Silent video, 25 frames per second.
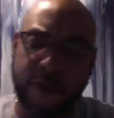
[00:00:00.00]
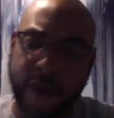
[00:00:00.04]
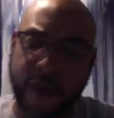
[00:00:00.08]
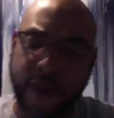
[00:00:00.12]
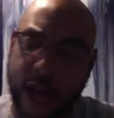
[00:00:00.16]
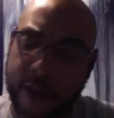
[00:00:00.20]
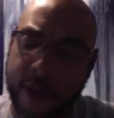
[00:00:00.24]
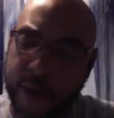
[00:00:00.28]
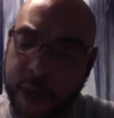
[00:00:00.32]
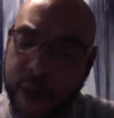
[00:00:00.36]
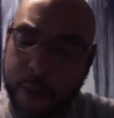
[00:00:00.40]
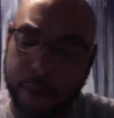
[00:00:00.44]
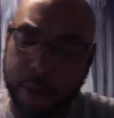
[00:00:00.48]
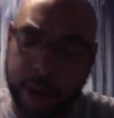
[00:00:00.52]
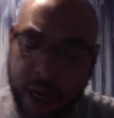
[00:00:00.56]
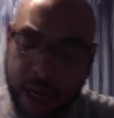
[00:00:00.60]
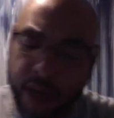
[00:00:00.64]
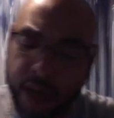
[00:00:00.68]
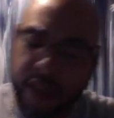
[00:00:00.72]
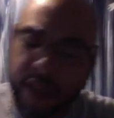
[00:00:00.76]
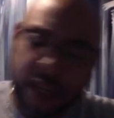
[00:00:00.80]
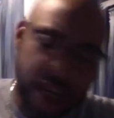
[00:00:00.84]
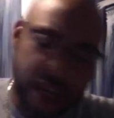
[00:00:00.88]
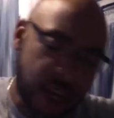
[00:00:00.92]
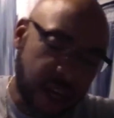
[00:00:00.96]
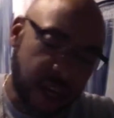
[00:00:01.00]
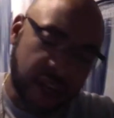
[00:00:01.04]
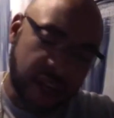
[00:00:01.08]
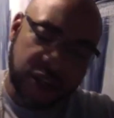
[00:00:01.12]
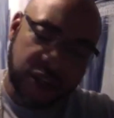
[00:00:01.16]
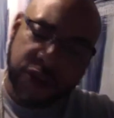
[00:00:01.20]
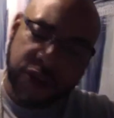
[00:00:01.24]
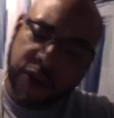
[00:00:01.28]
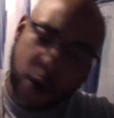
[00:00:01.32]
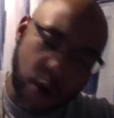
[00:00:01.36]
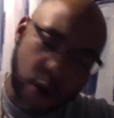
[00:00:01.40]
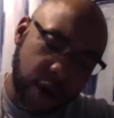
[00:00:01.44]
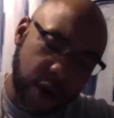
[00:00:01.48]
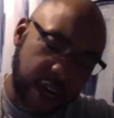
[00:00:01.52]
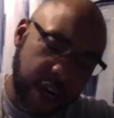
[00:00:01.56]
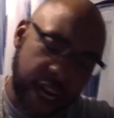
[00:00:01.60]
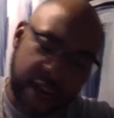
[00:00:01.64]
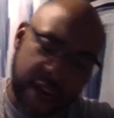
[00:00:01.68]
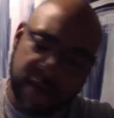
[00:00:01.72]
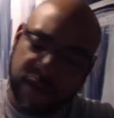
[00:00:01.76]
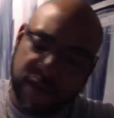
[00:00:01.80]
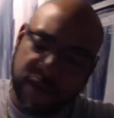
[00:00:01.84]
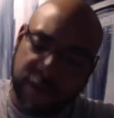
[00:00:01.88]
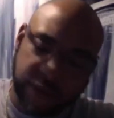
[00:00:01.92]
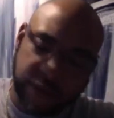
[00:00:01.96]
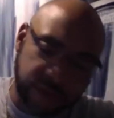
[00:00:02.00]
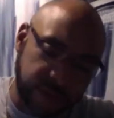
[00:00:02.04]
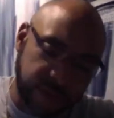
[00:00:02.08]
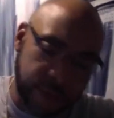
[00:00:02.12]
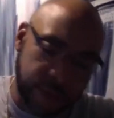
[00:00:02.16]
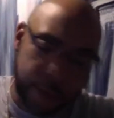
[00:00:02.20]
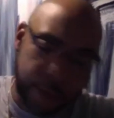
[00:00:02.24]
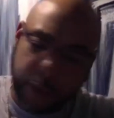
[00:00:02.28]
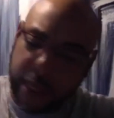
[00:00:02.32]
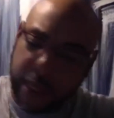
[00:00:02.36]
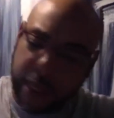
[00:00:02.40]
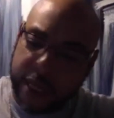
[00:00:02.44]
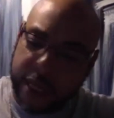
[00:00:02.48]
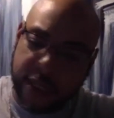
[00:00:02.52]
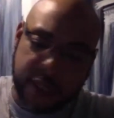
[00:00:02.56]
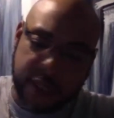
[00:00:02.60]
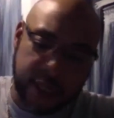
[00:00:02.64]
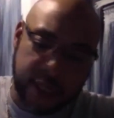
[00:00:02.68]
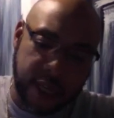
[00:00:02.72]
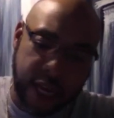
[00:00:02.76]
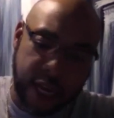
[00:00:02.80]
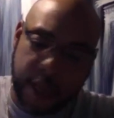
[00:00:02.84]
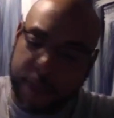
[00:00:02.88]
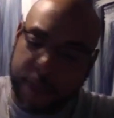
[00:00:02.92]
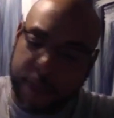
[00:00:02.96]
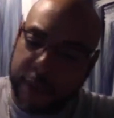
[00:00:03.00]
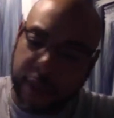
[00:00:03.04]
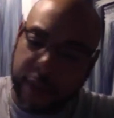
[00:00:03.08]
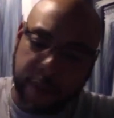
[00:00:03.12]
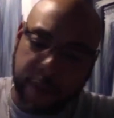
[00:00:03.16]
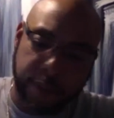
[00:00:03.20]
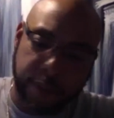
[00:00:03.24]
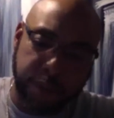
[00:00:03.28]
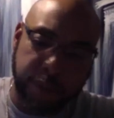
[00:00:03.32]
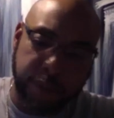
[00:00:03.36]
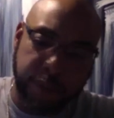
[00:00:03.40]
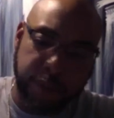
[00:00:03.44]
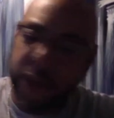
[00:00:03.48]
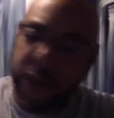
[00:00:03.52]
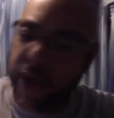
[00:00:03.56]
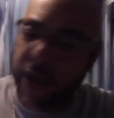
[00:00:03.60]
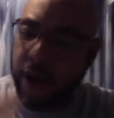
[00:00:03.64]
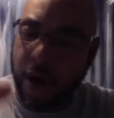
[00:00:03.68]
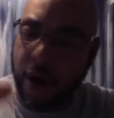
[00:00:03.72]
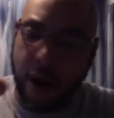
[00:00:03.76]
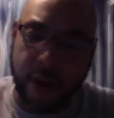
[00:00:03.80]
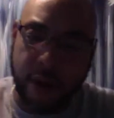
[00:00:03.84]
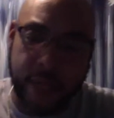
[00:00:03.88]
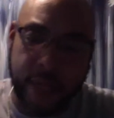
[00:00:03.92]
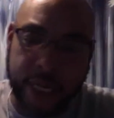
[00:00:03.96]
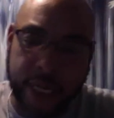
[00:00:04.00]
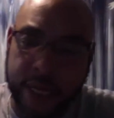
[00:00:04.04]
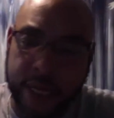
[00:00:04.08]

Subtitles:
$500. Throw it in, boom, blends it up, and all that